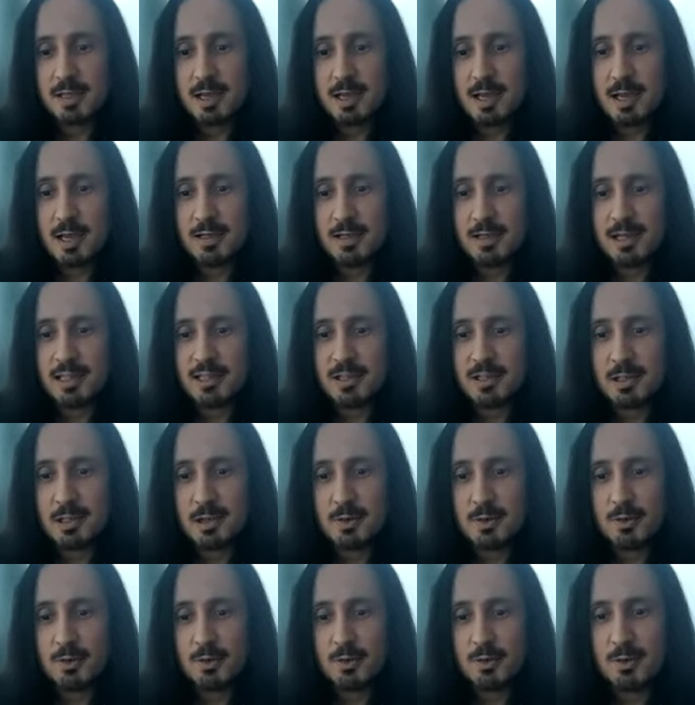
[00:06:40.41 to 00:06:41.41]
And
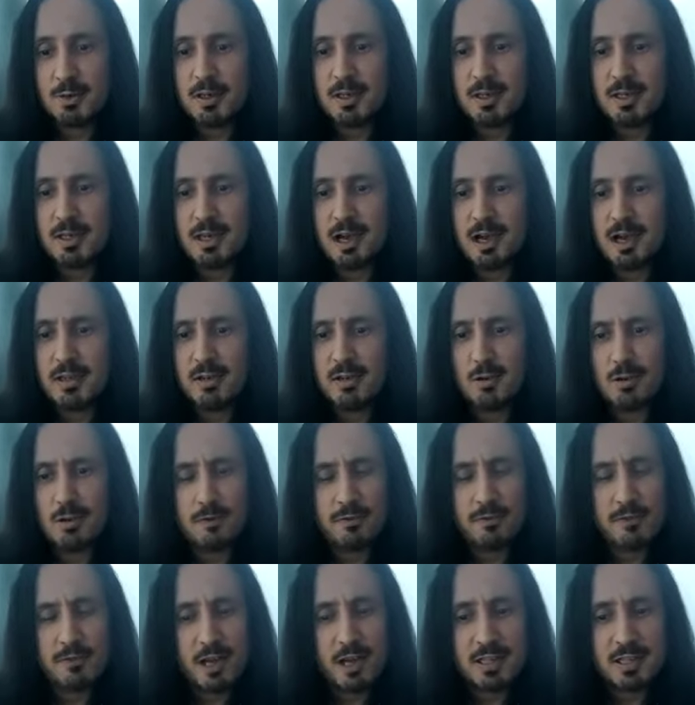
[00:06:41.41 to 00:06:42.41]
actually,
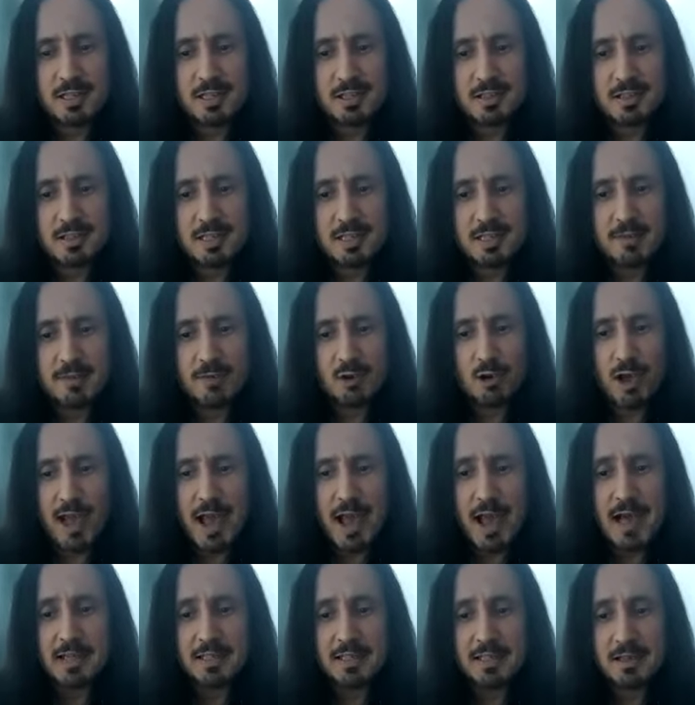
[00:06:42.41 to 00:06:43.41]
neither of us never
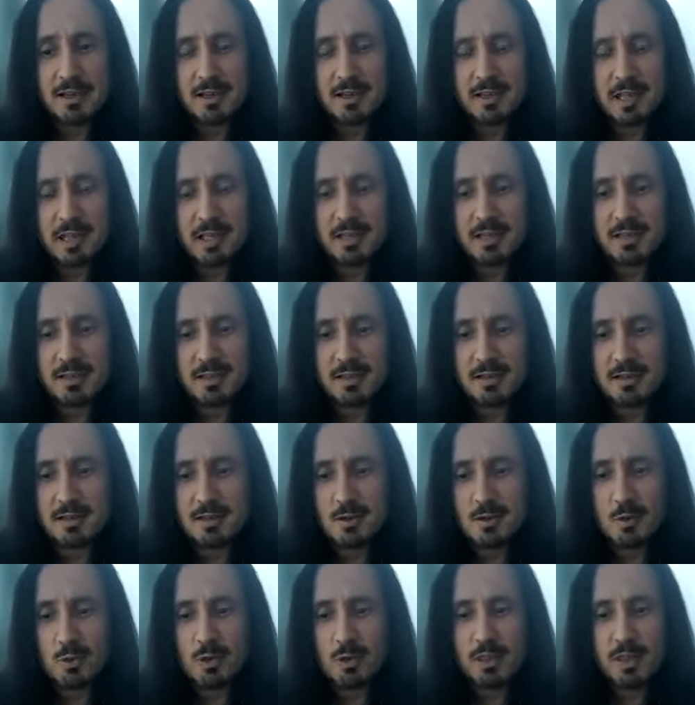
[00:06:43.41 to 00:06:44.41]
had, I think,
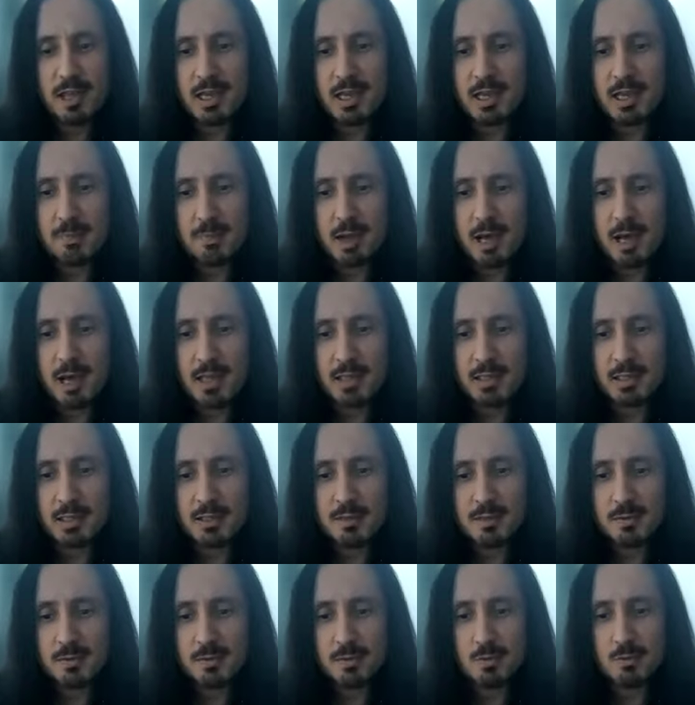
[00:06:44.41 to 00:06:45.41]
with any
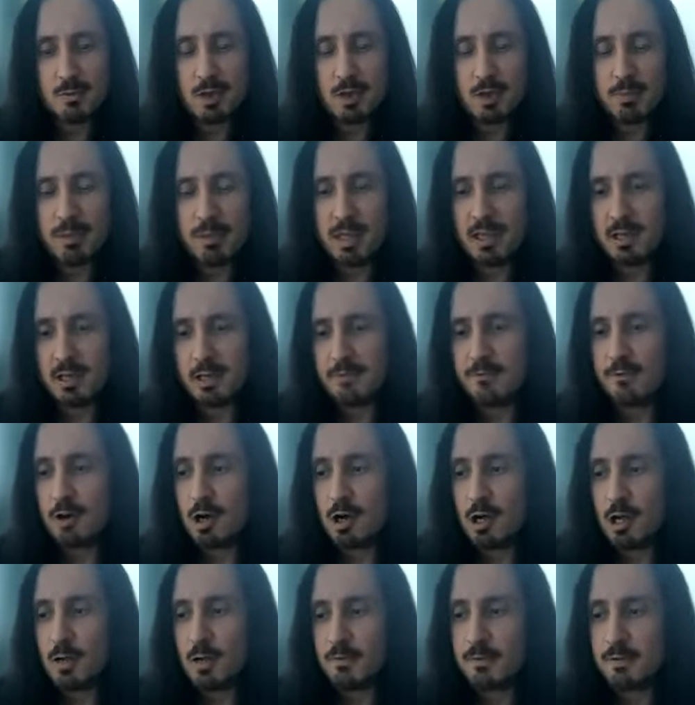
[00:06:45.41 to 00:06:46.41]
bands we've been
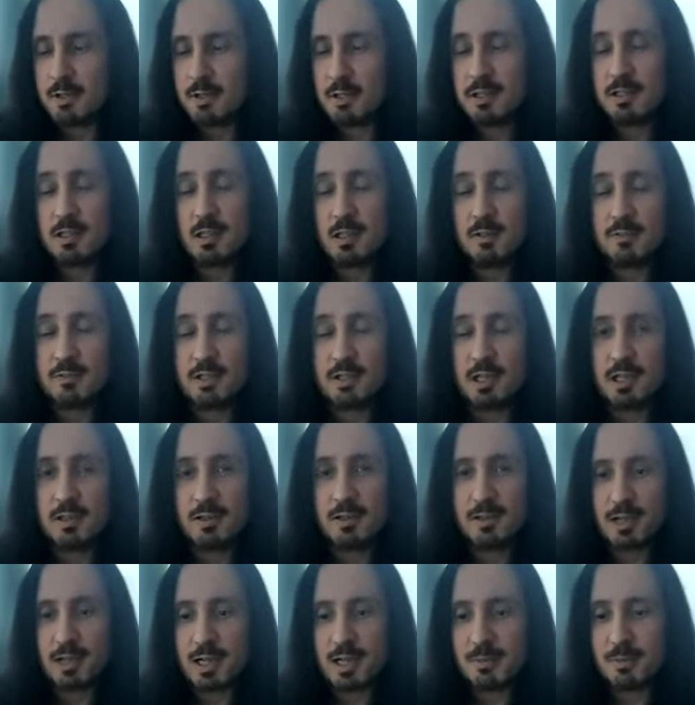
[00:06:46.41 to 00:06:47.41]
involved, a
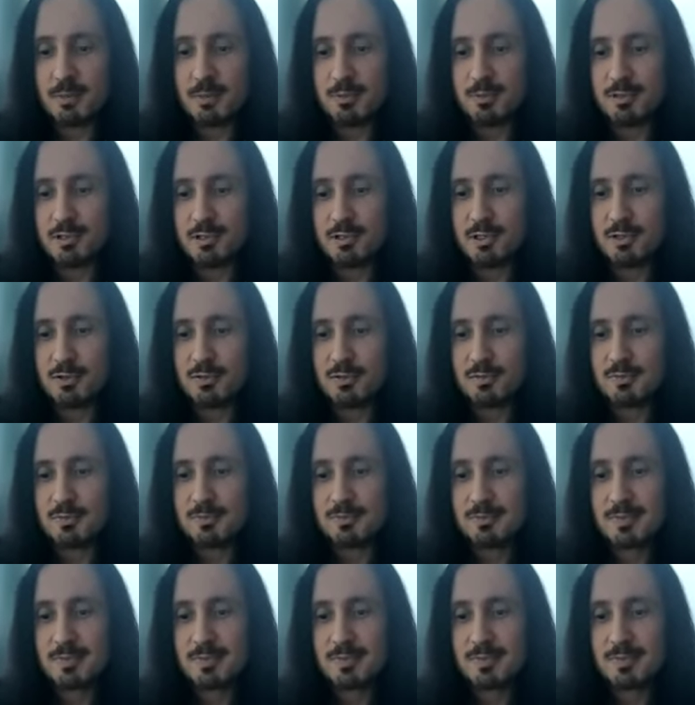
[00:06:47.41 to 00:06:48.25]
self-titled album. So